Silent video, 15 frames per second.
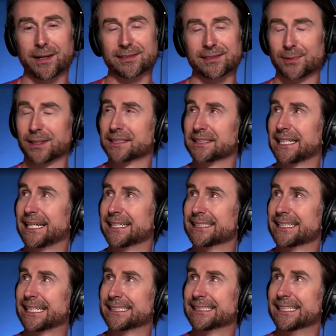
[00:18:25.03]
want that.
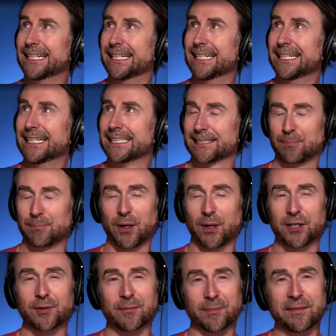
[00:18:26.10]
And that's part
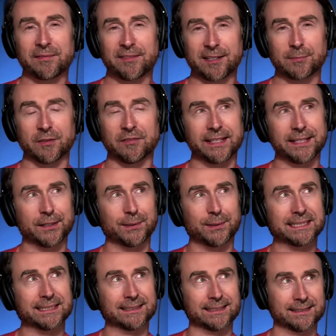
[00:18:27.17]
of what minimum viable video
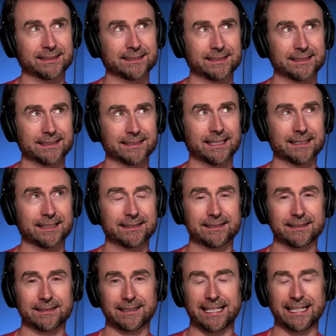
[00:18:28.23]
is. It's
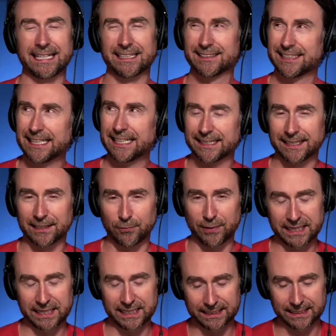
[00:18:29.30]
this, and I state it in a
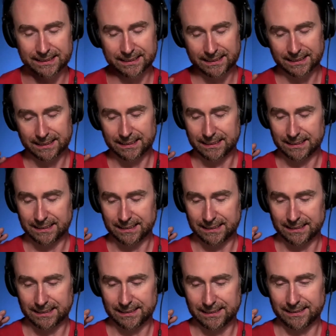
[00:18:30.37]
way that
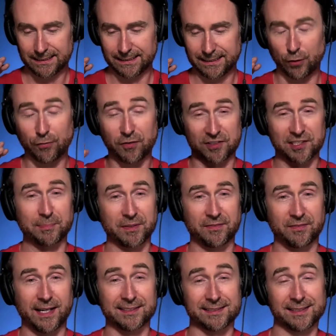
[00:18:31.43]

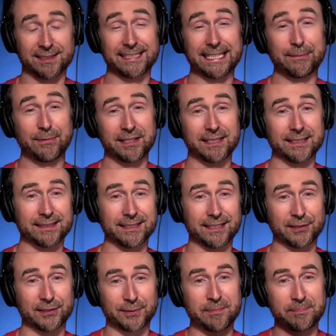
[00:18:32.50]
oversimplifies in the same way that
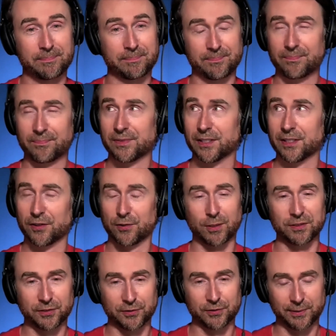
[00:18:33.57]
the
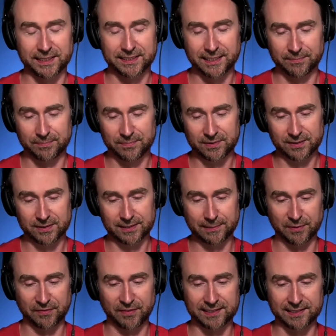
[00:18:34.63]
1, 2, 3 tips
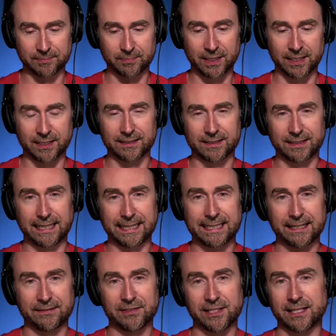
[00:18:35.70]
simplifies it. But I
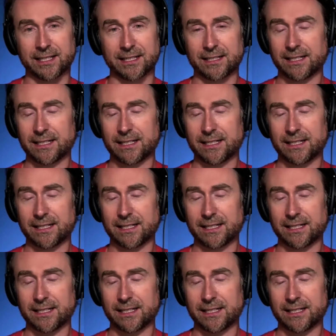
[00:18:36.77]
kind of say that